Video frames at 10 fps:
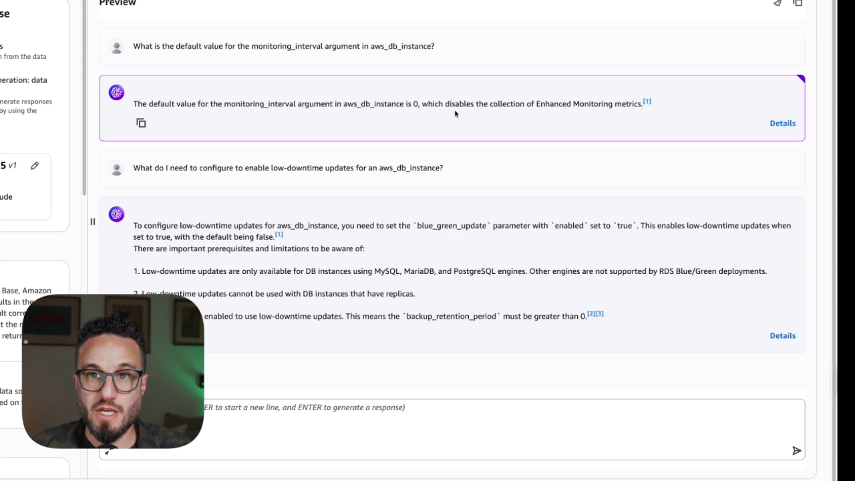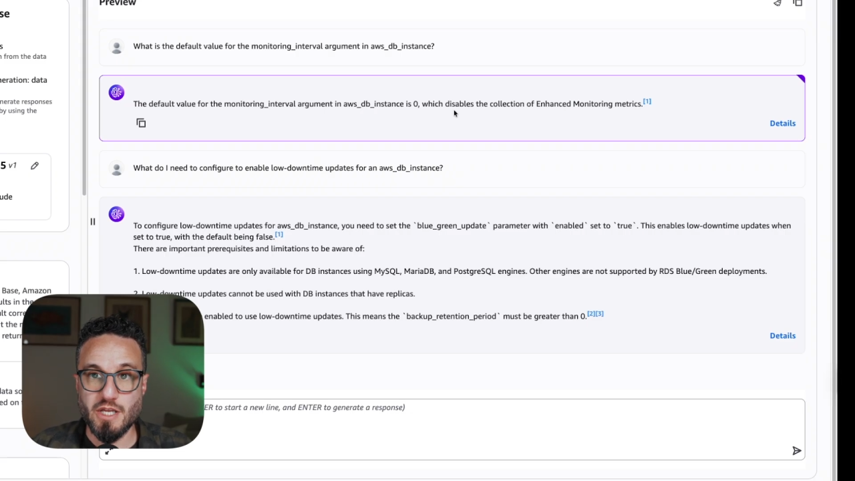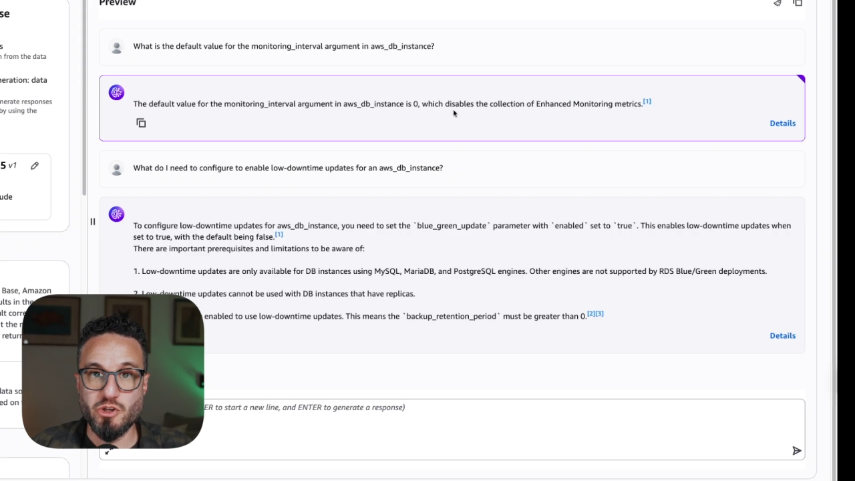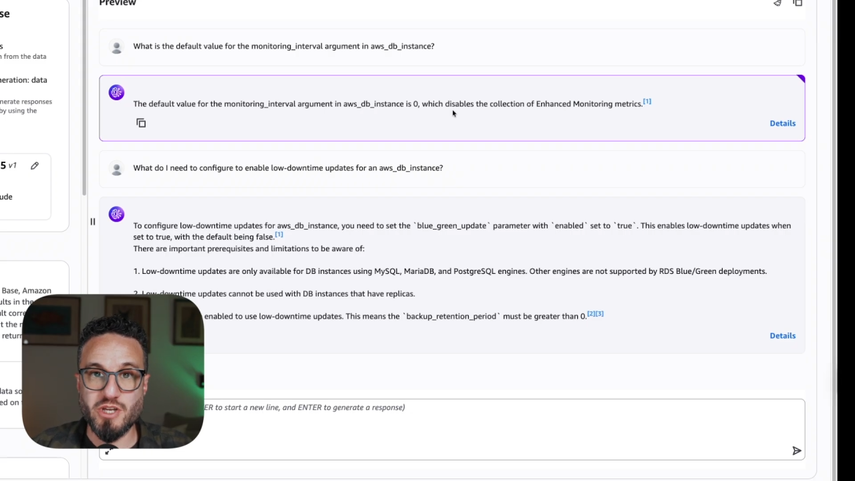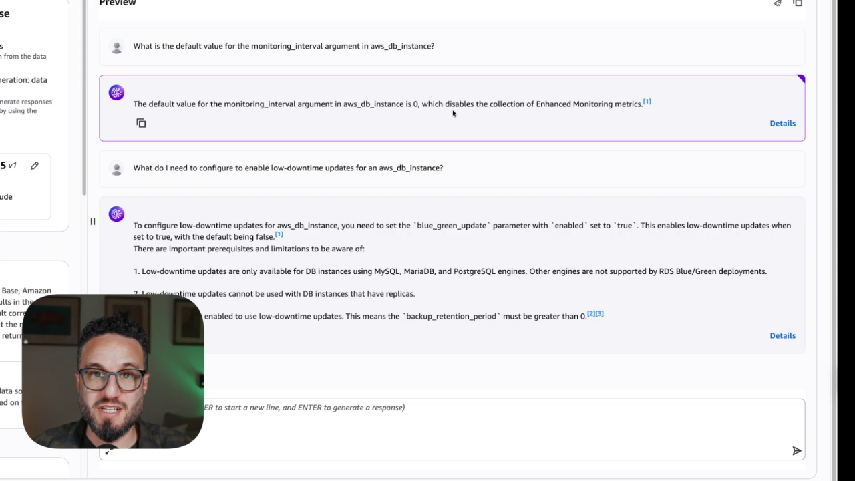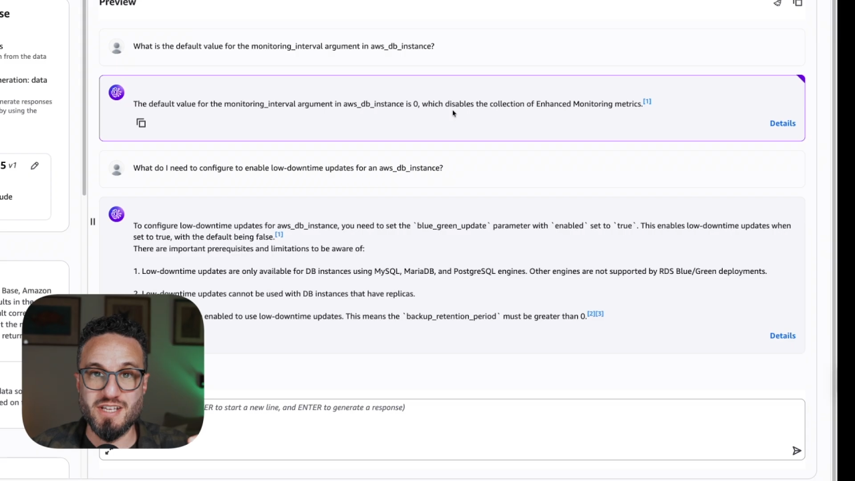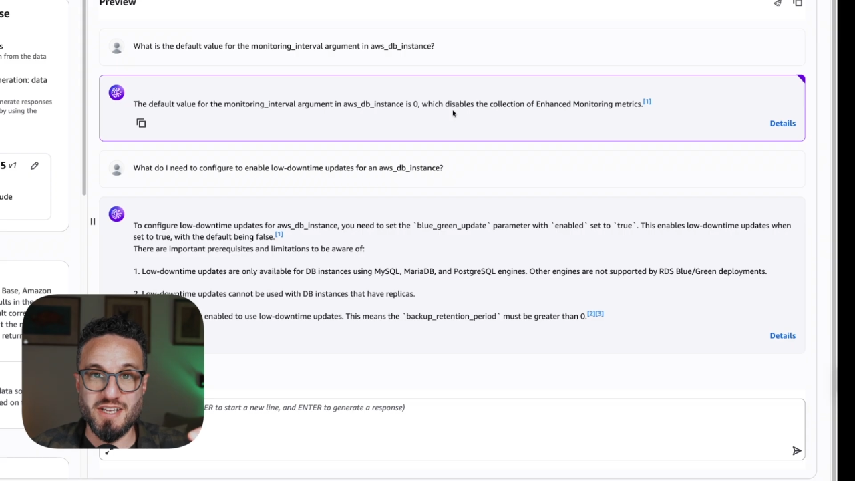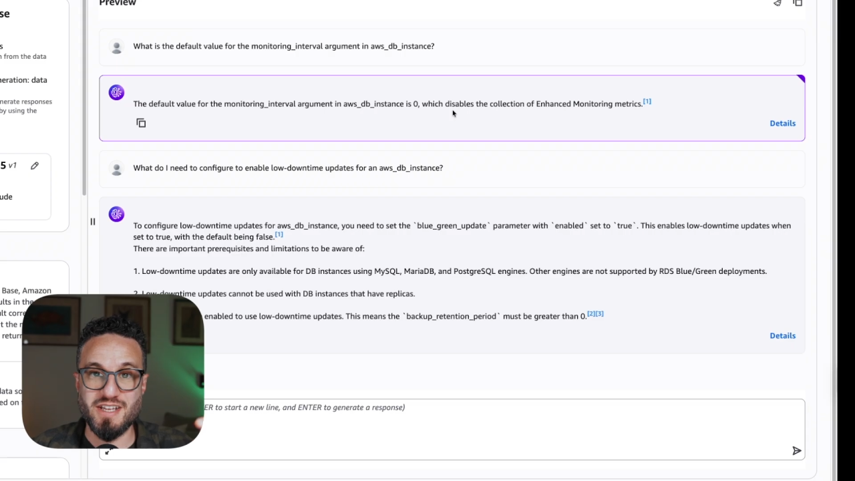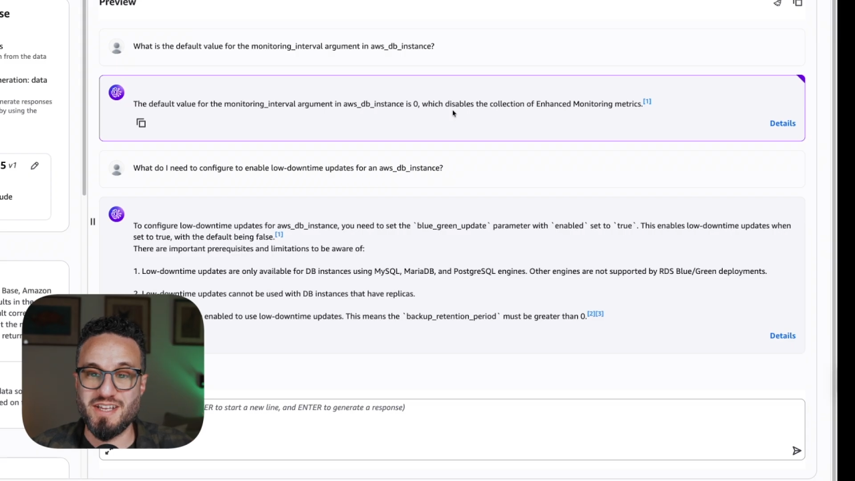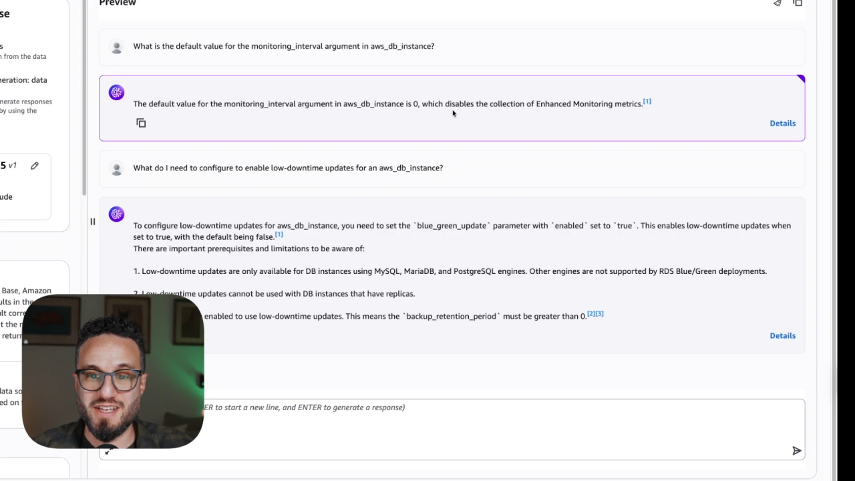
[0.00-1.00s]
You can.
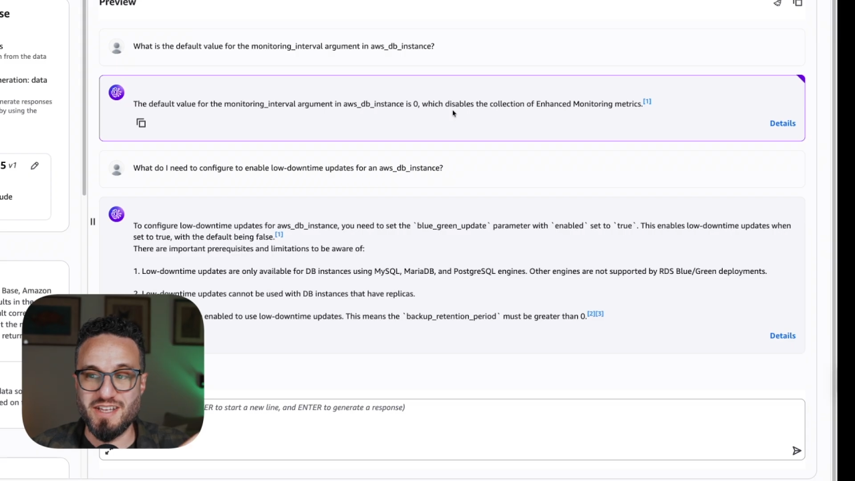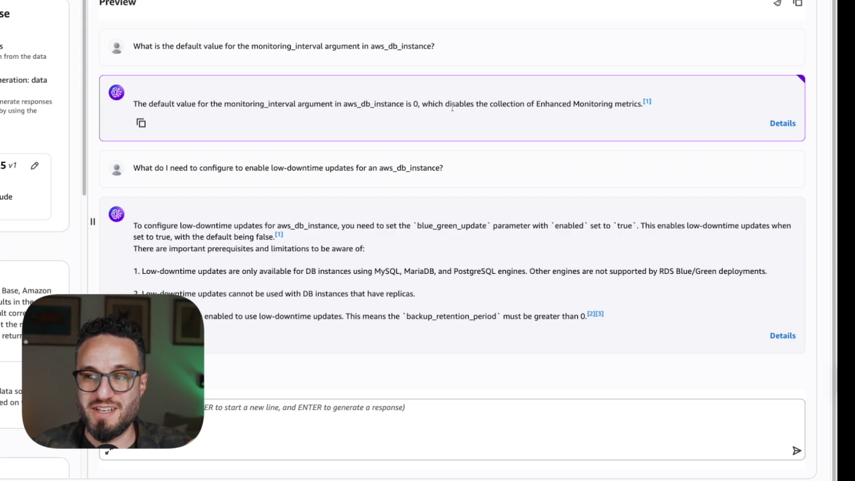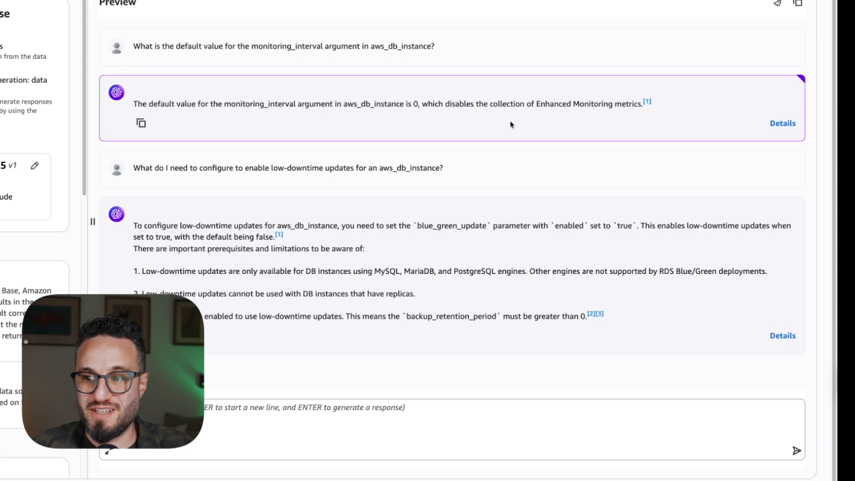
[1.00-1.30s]
It